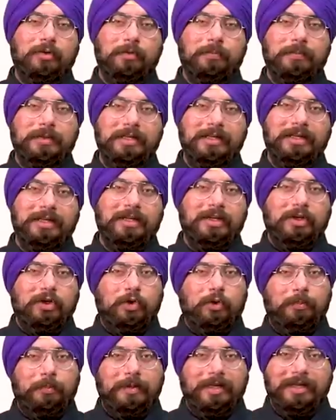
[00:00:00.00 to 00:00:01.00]
rupee
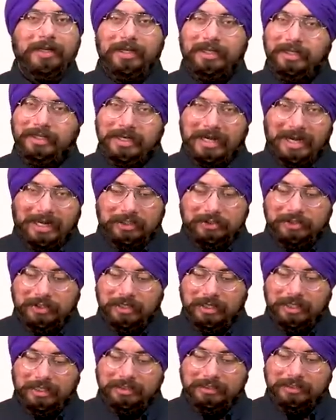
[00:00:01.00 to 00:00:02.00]
to be
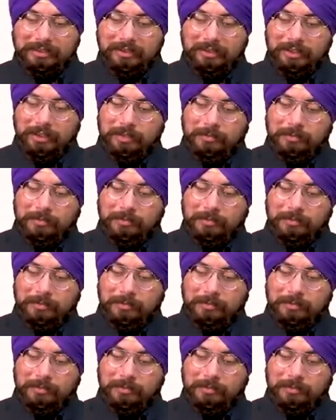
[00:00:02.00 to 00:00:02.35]
internationalized.